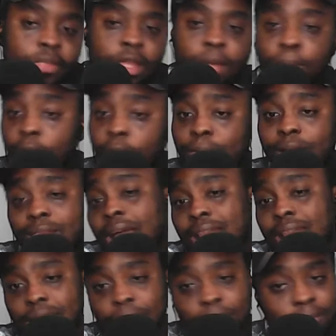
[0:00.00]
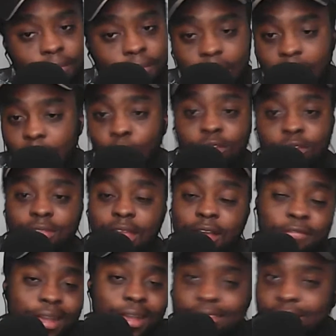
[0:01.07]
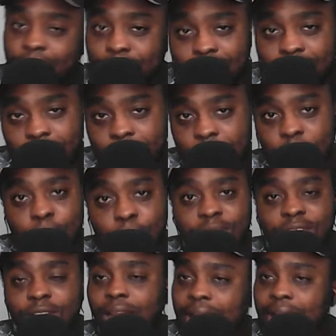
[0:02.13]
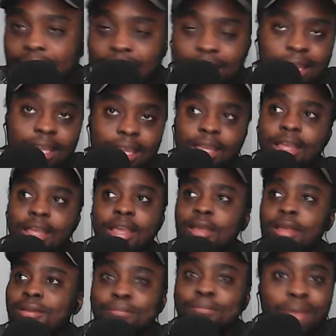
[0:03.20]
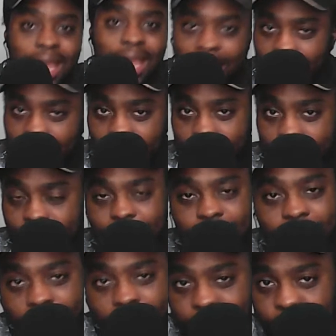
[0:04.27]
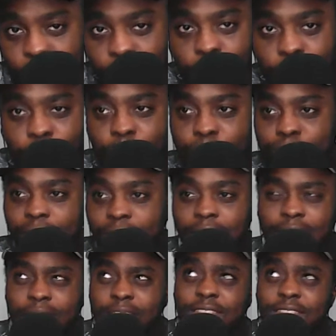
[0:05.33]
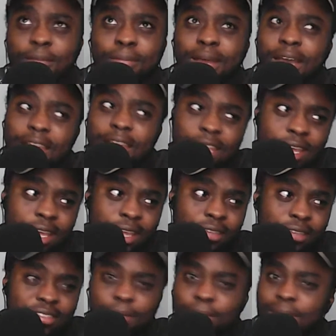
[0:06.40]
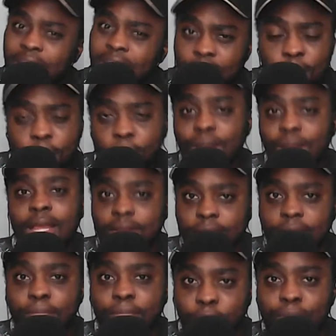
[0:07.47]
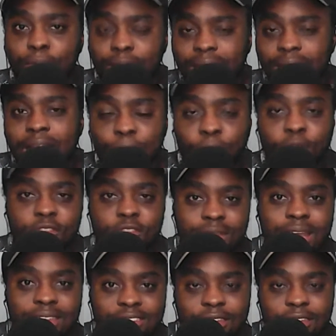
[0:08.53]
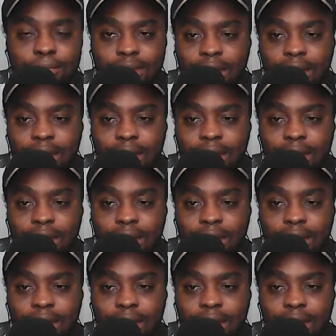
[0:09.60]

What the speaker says: Bournemouth had a lot of their first team there, Solanke, Billing, Neto, I think Sabani, Semenyo, like Bournemouth had most of their team